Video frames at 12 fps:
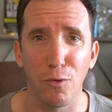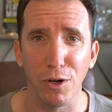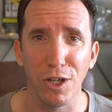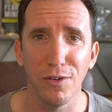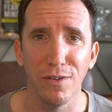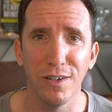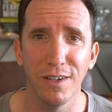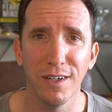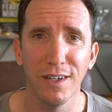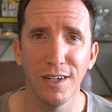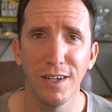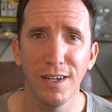you.
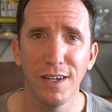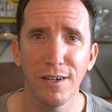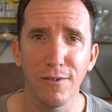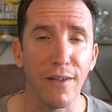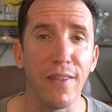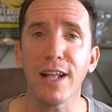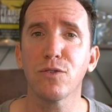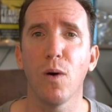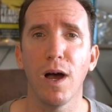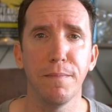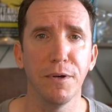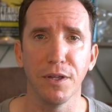Right? That's
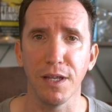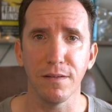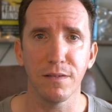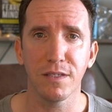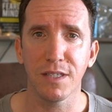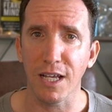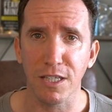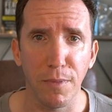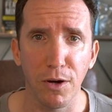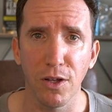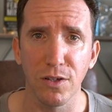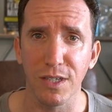why building
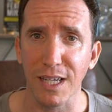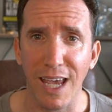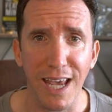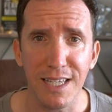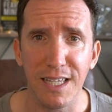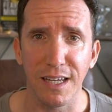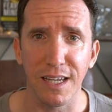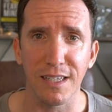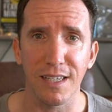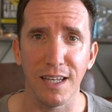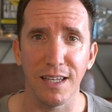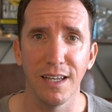testimonials and case
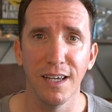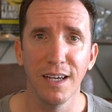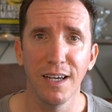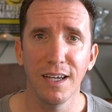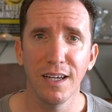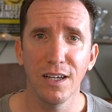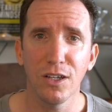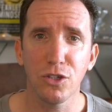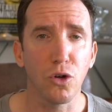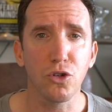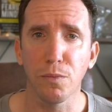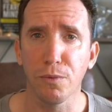studies and
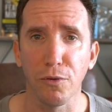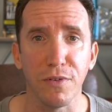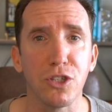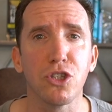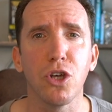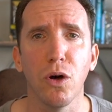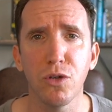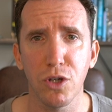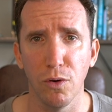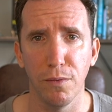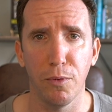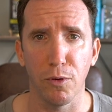social proof is so,
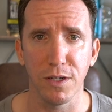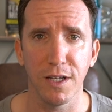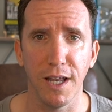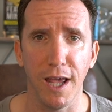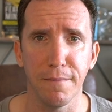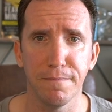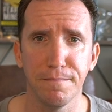so important today.